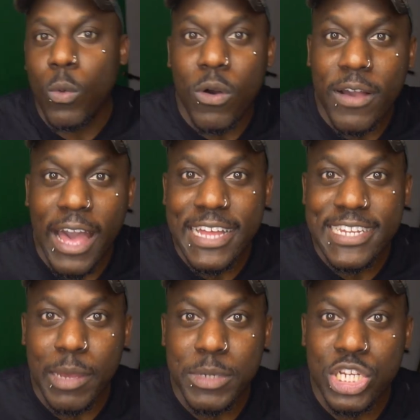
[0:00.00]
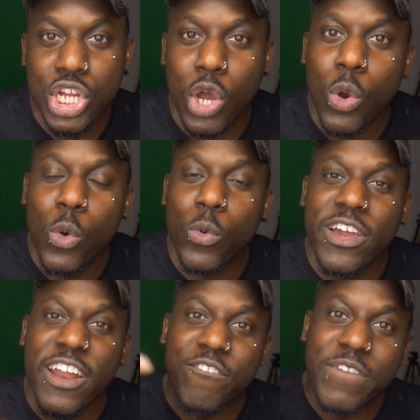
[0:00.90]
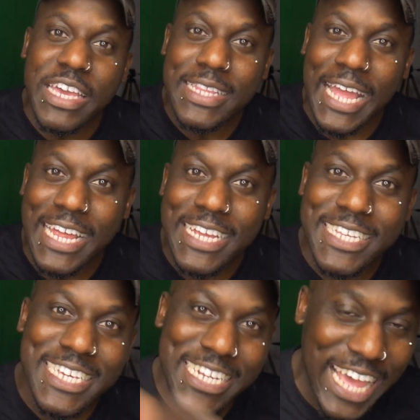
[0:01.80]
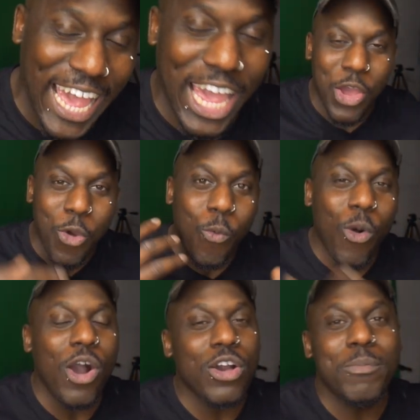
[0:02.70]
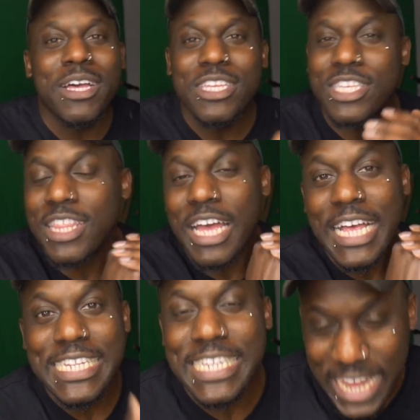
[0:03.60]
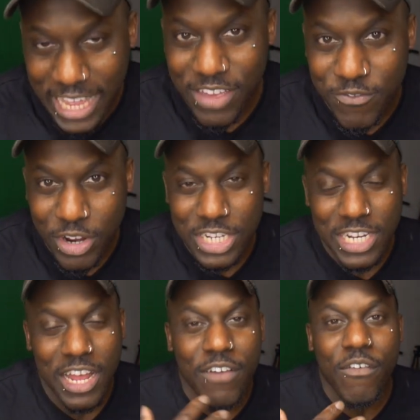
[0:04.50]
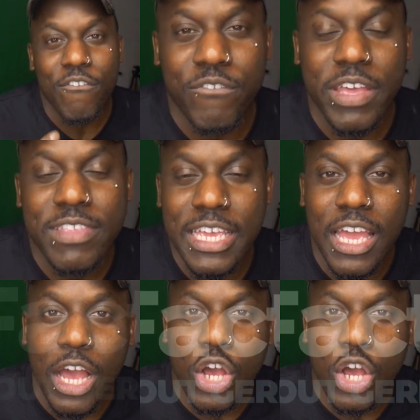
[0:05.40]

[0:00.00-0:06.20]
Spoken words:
Well, goddammit, Joe, we're gonna fix that today. Welcome to the second version of 50